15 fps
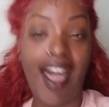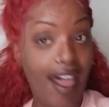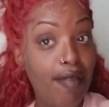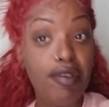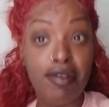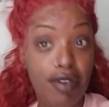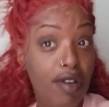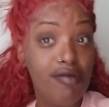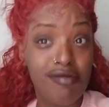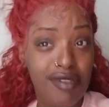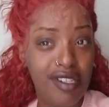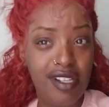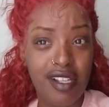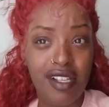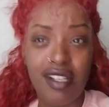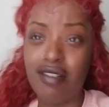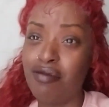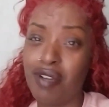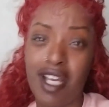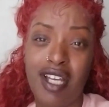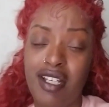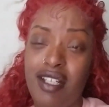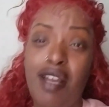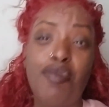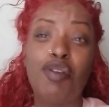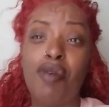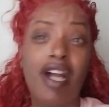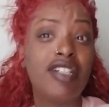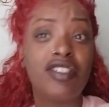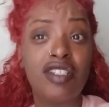I be nosy, okay? I be
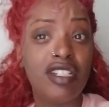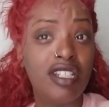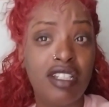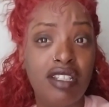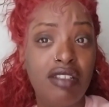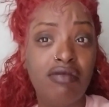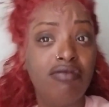watching